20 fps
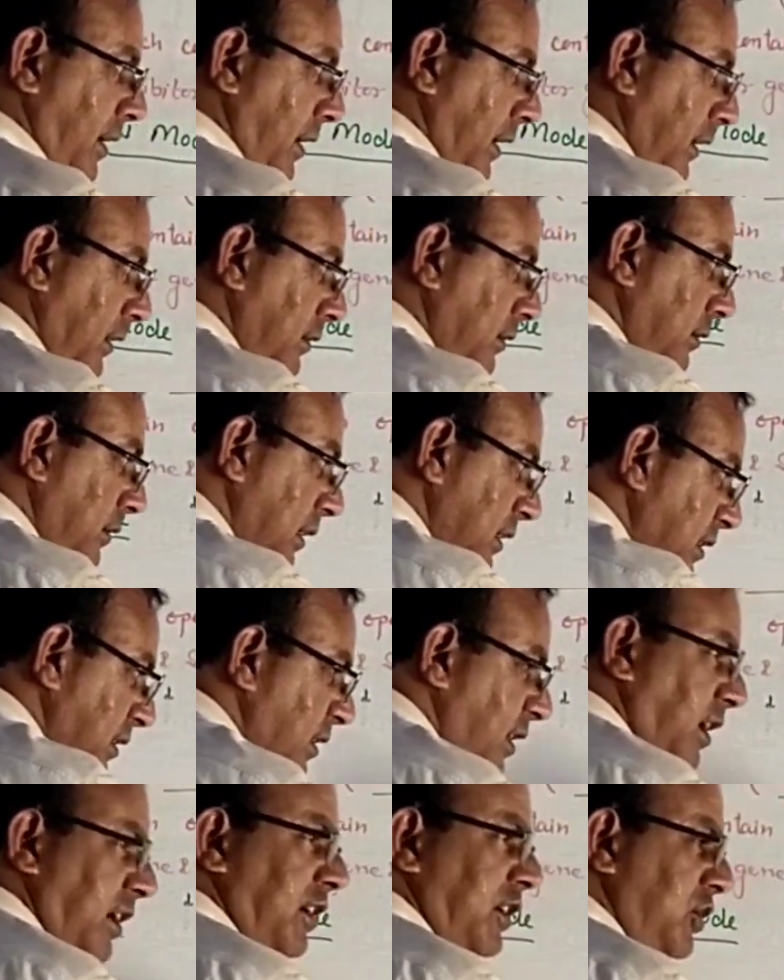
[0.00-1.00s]
In
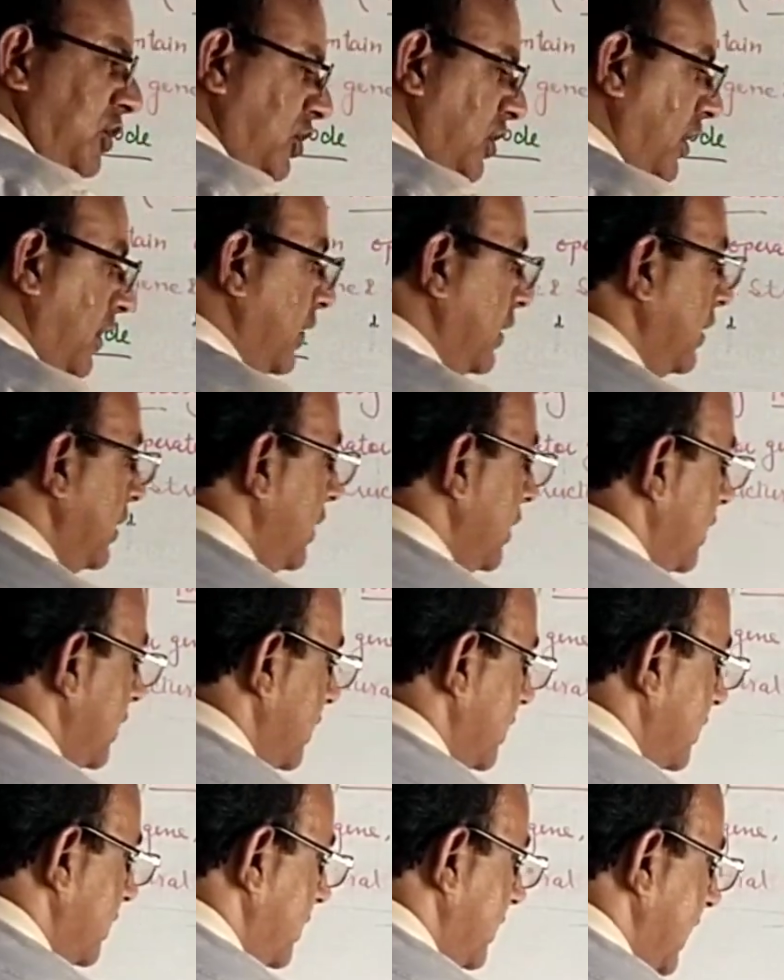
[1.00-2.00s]
this condition,
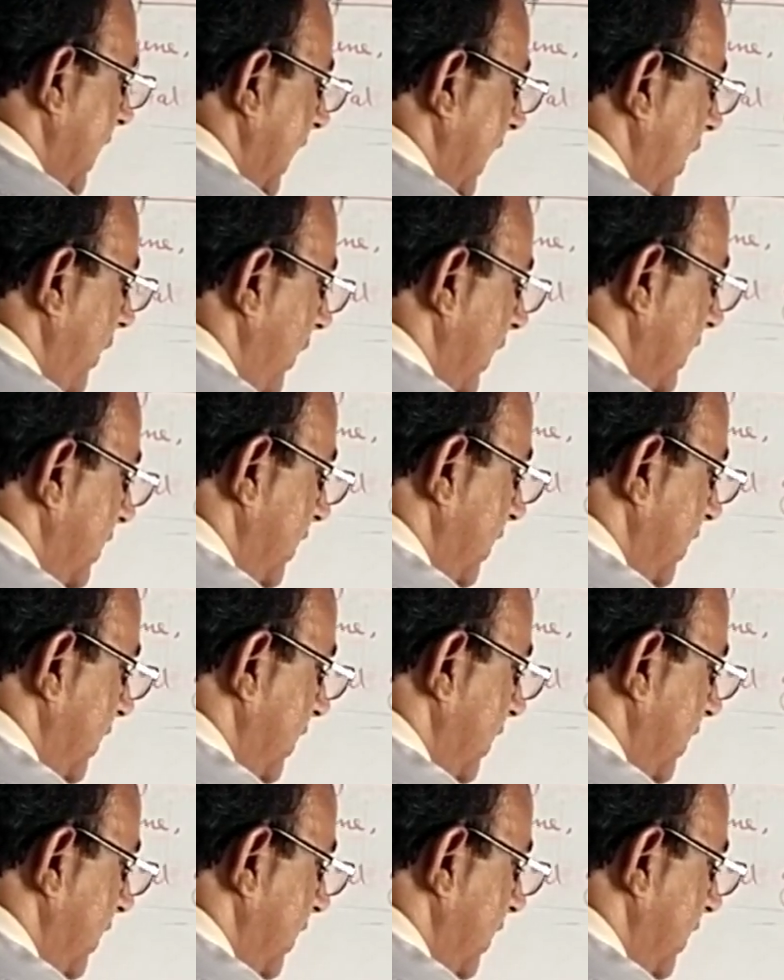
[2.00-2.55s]
Z will